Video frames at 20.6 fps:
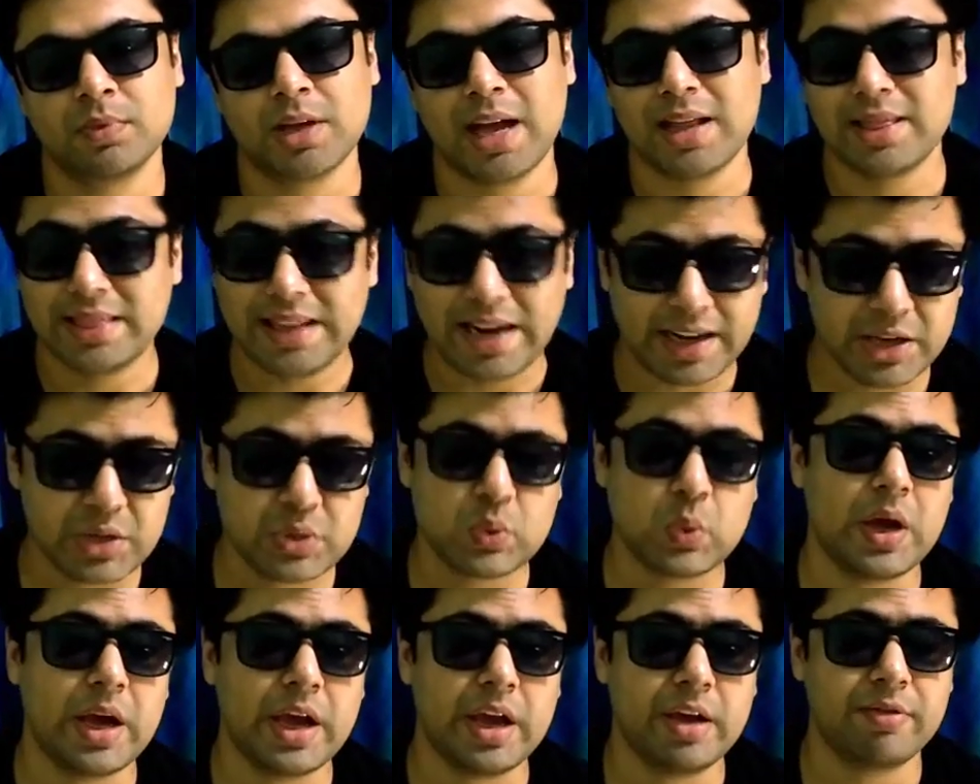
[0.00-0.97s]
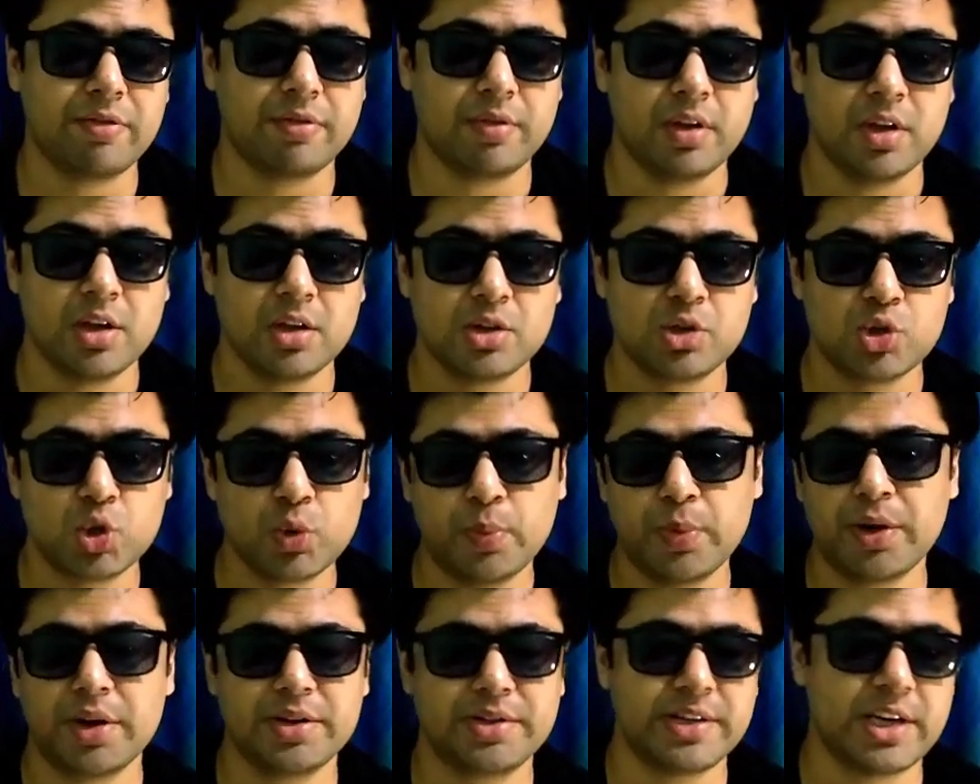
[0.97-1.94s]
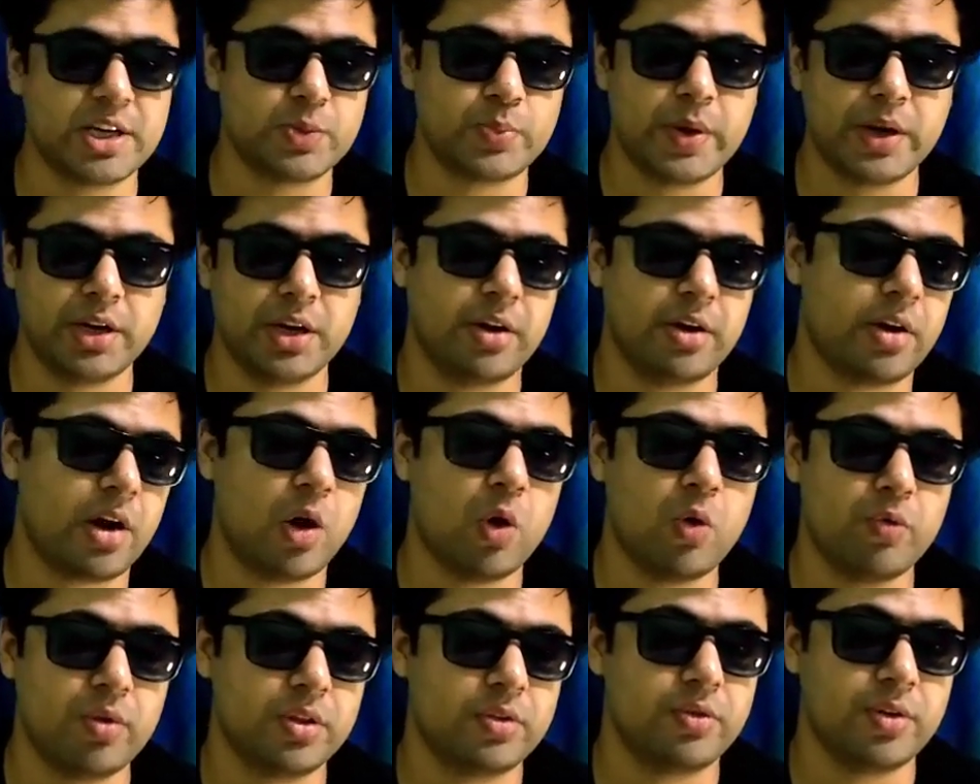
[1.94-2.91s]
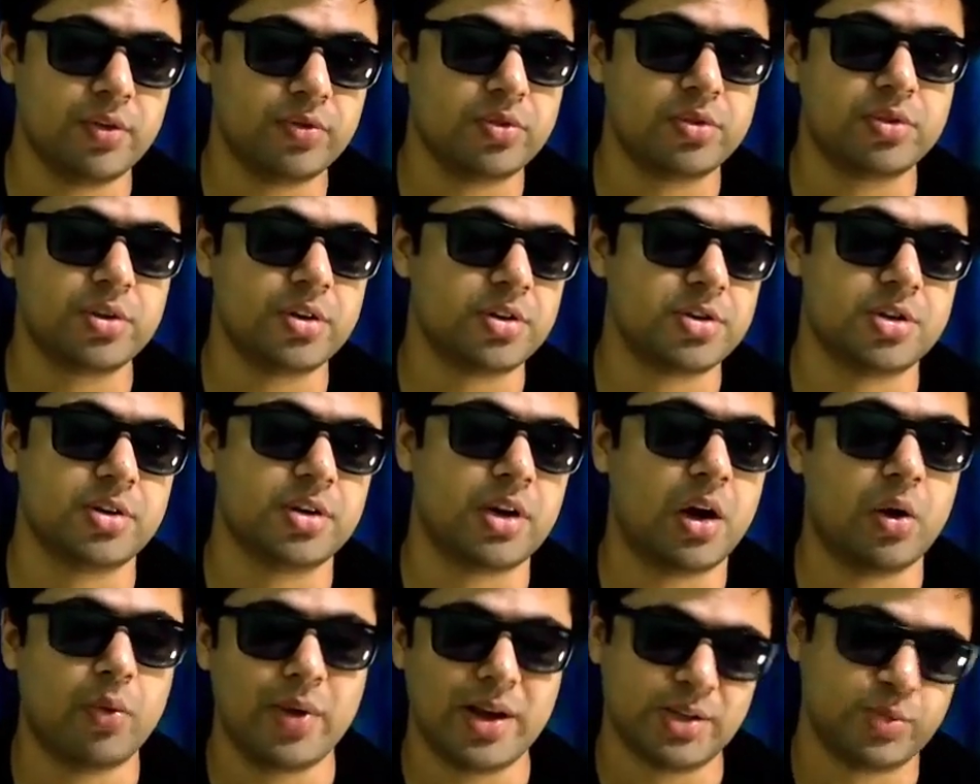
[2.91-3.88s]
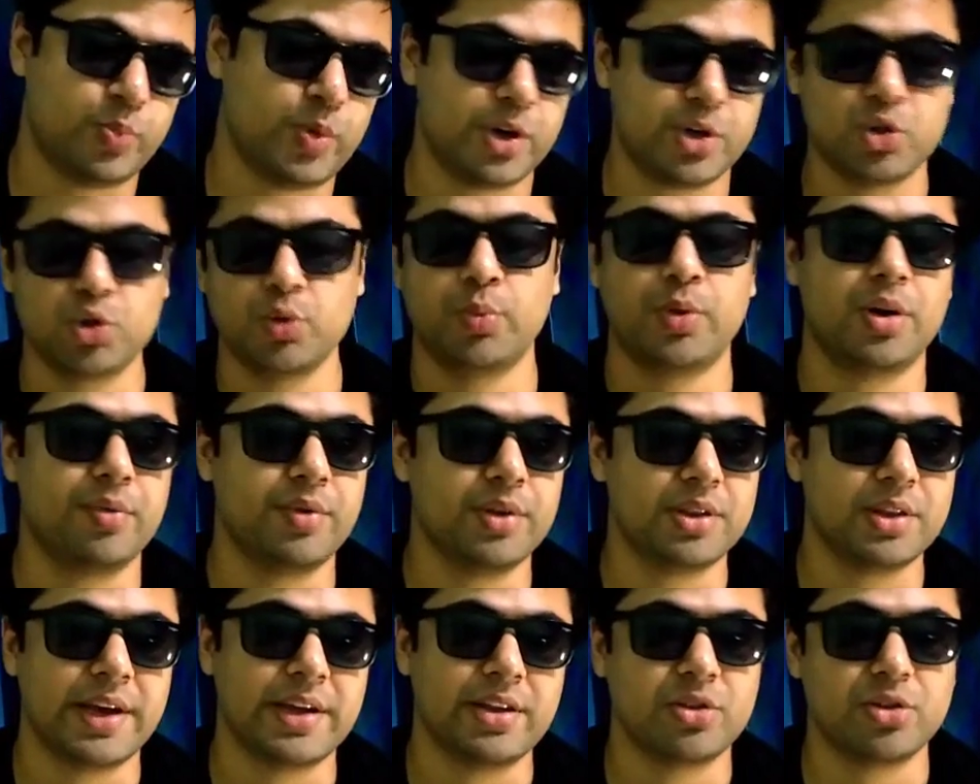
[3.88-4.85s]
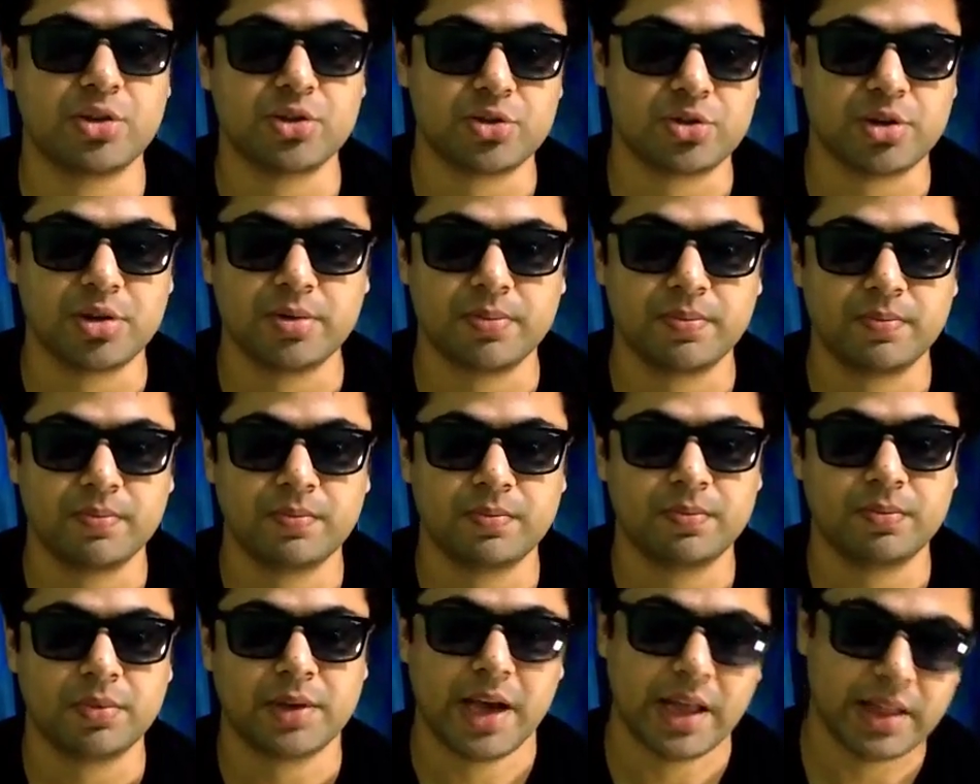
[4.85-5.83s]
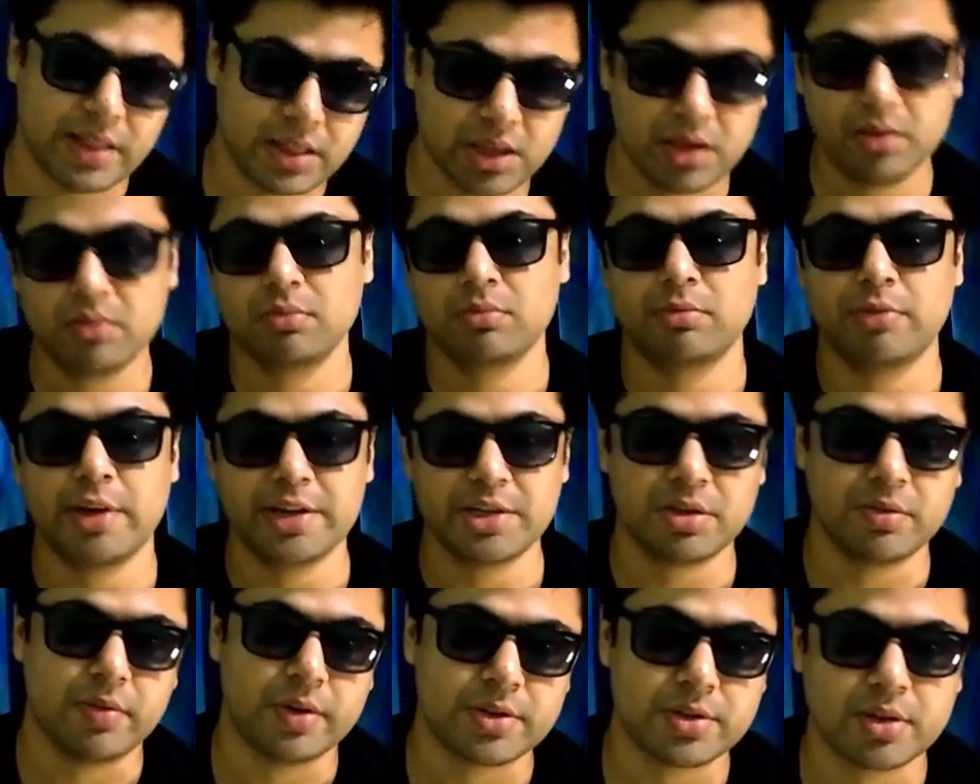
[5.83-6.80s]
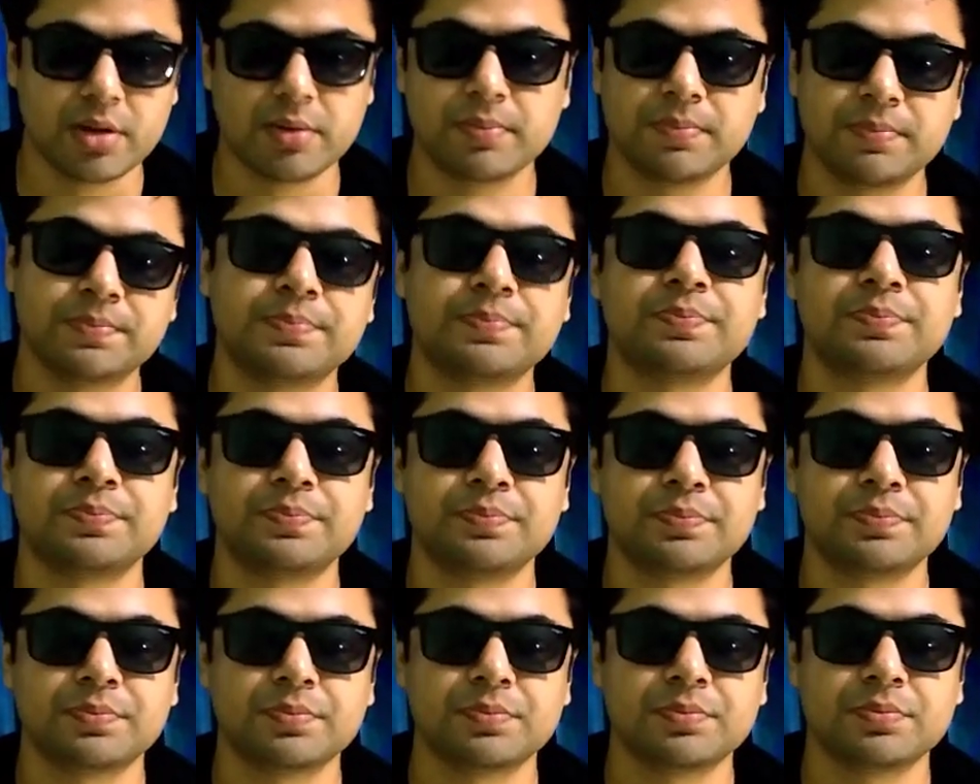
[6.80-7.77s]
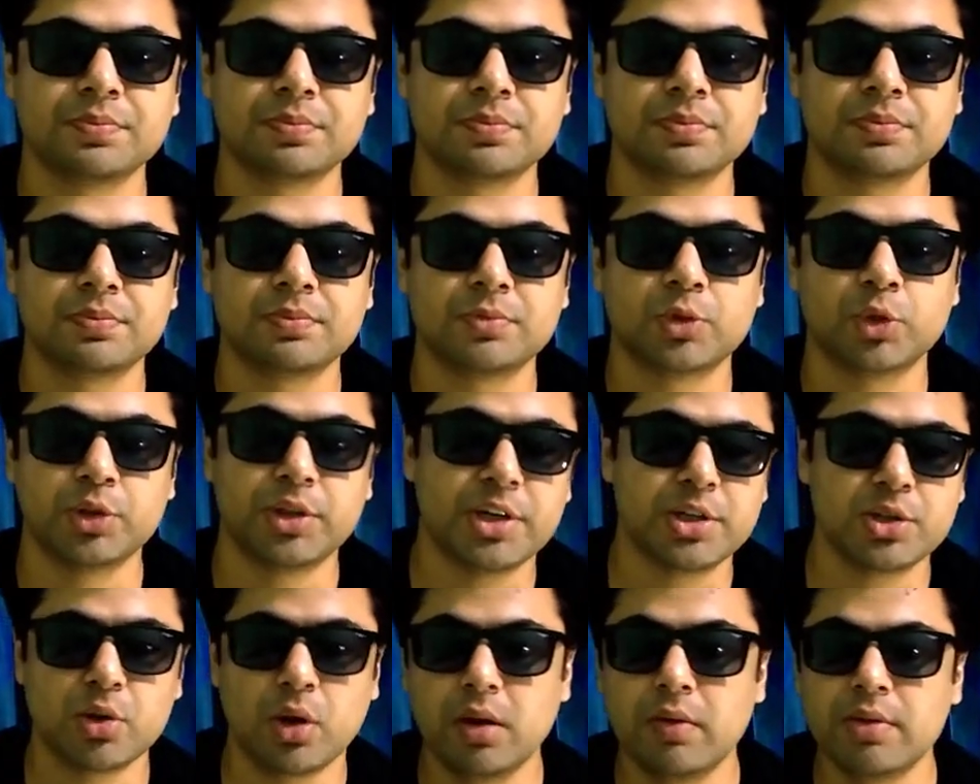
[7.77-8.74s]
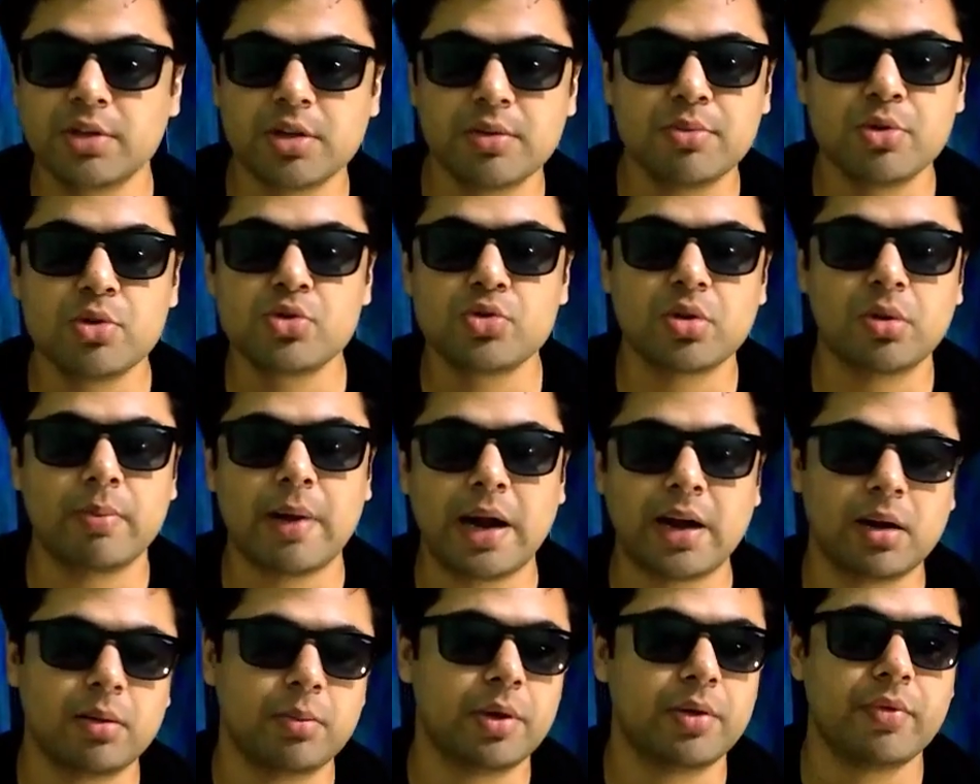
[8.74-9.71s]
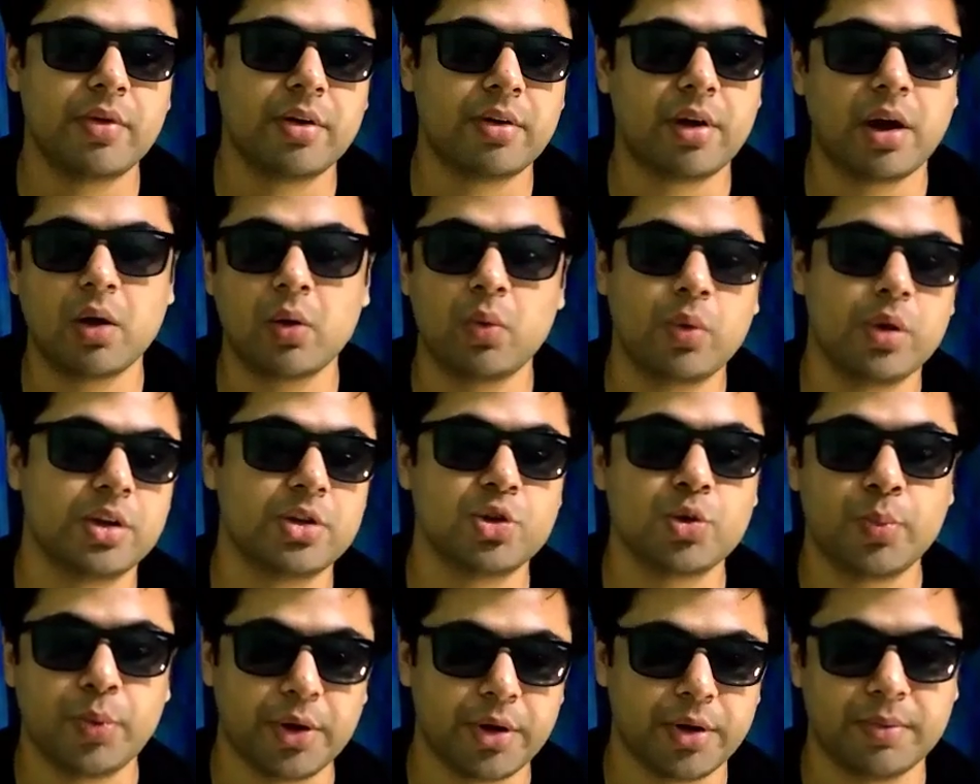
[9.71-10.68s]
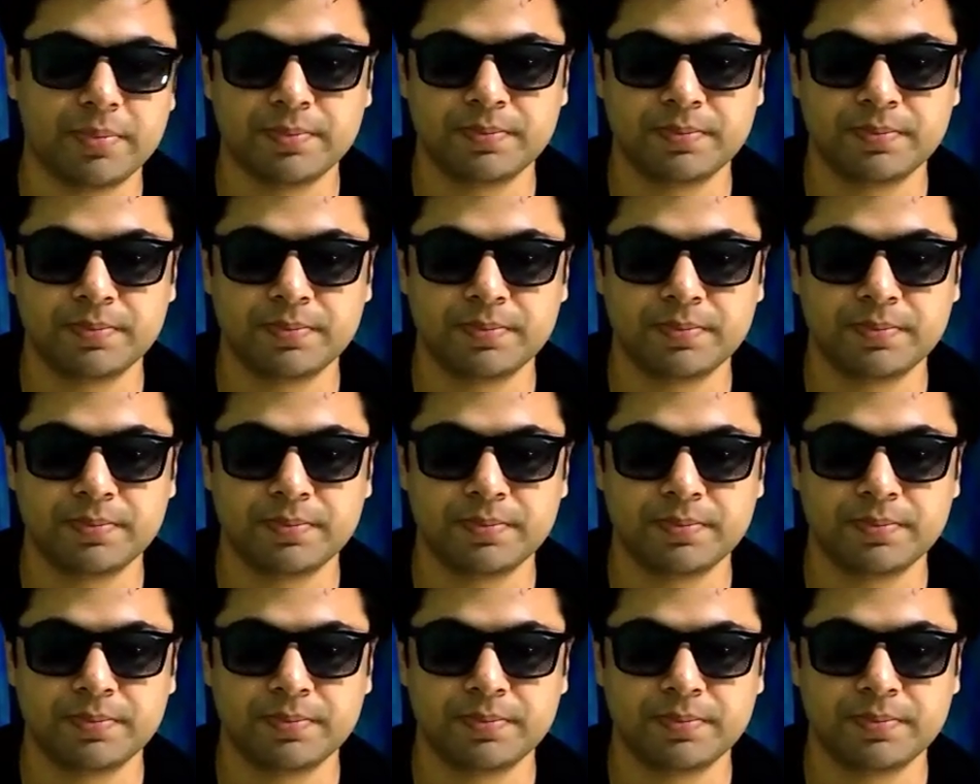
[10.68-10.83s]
And that is why if Jupiter is aspecting Rahu with 5th drishti, Rahu aspects Jupiter with 9th drishti, and the vice versa. So there is always a mutual battle between Rahu and Jupiter.